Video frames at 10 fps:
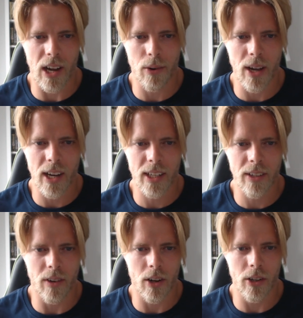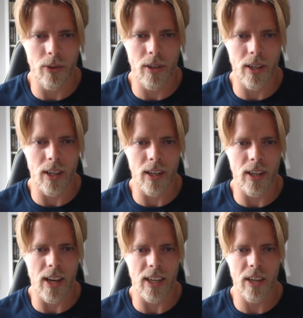how active are you
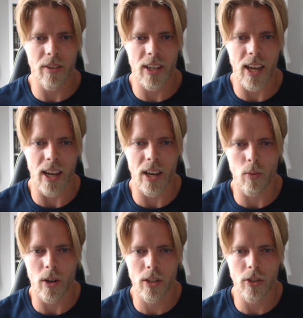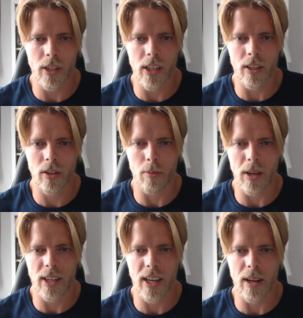in a given day and what do you eat to
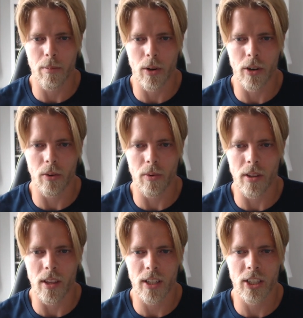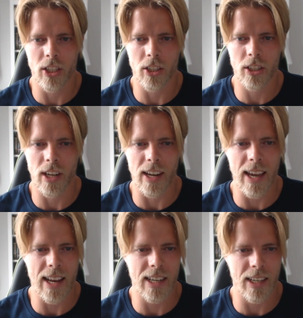maintain a body with such
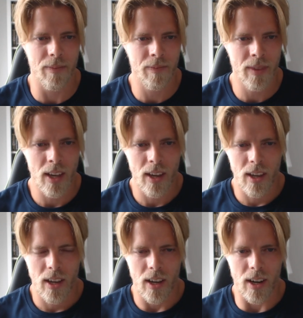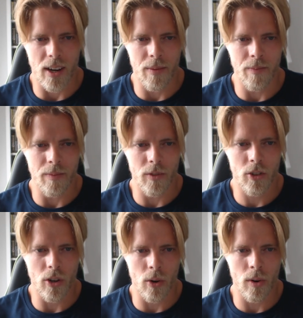legality?
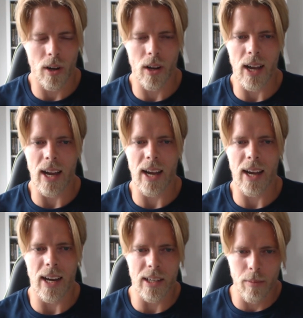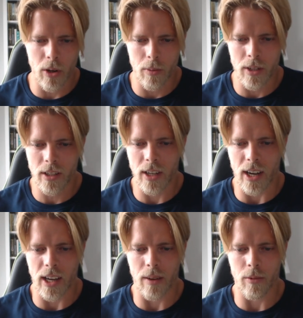So at the moment,
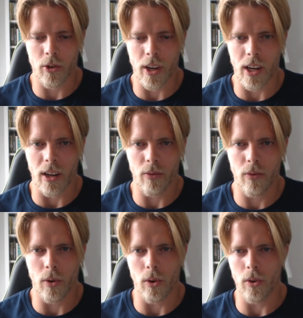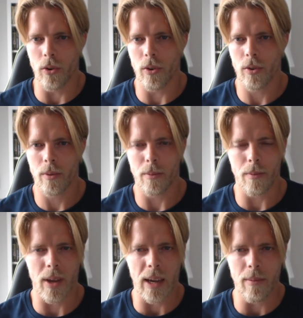I am training for
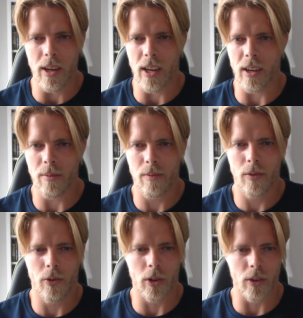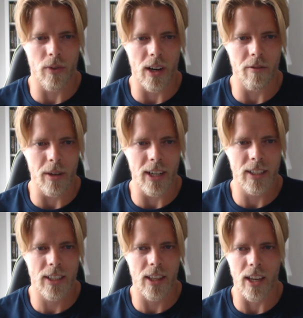maybe 45
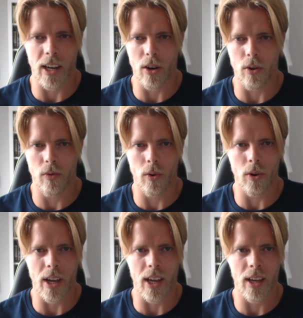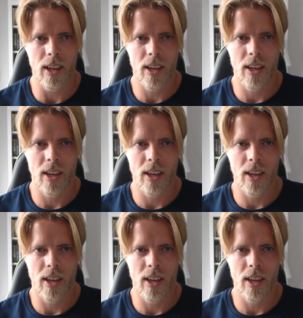minutes, then I go for a